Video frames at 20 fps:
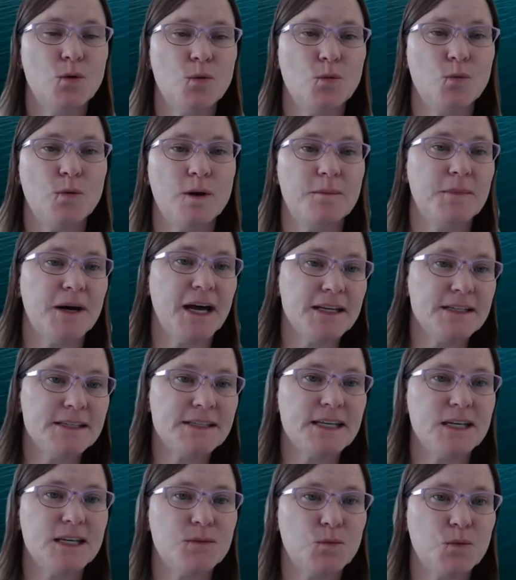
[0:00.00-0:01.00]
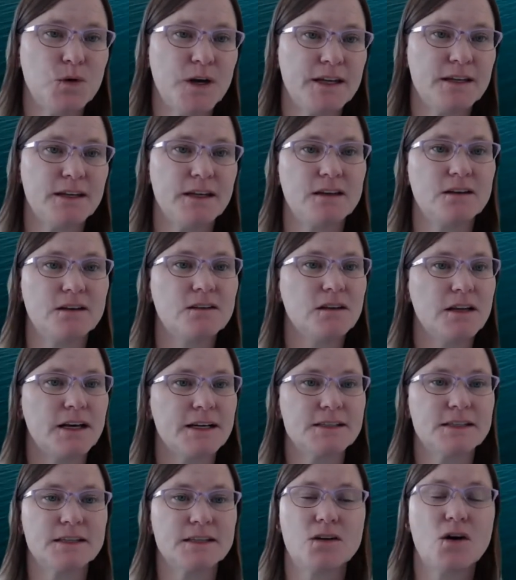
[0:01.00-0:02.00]
when my team went and
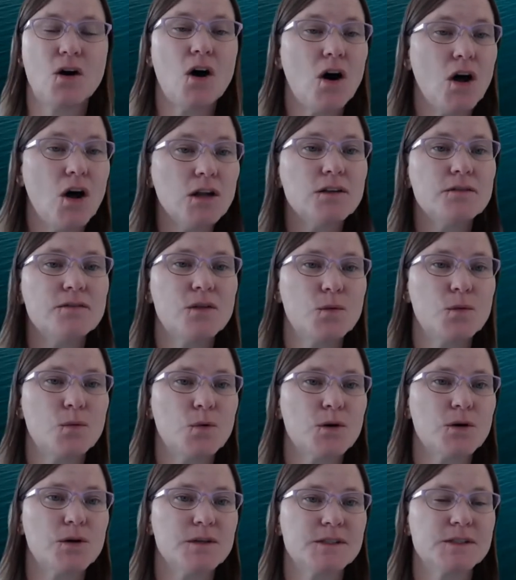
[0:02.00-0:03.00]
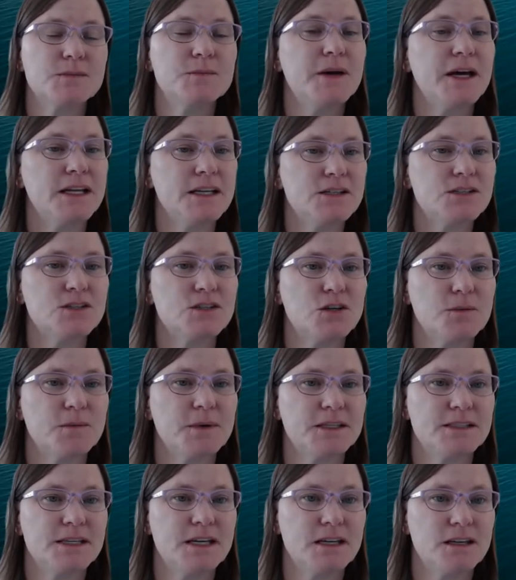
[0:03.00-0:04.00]
collected all of the world's
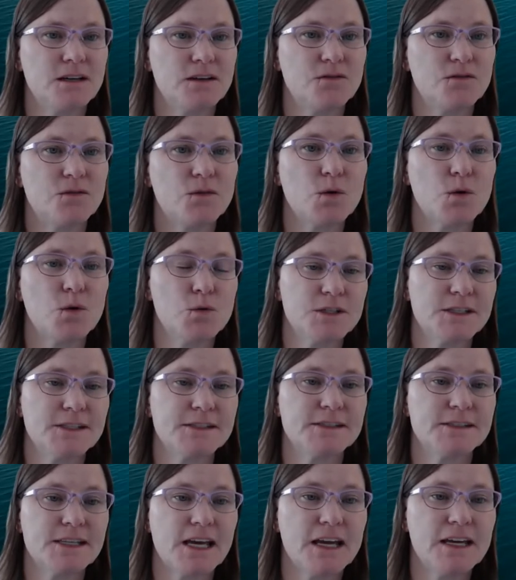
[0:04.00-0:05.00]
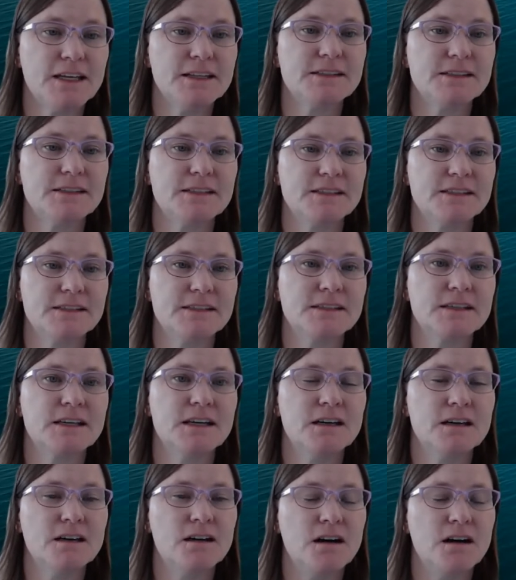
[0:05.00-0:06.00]
metagenomic data for ocean sciences
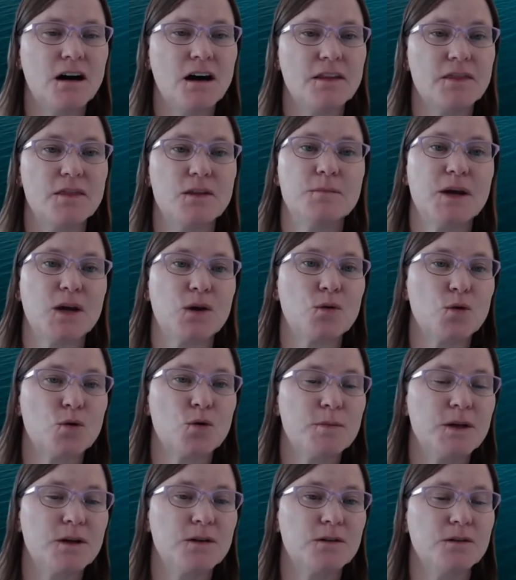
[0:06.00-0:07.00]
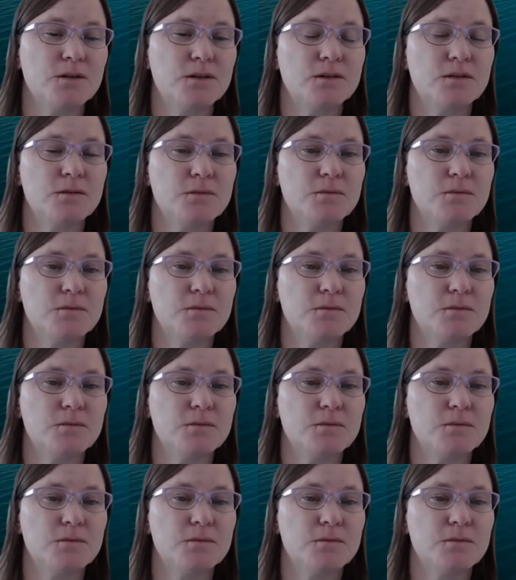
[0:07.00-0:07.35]
on the microbiome,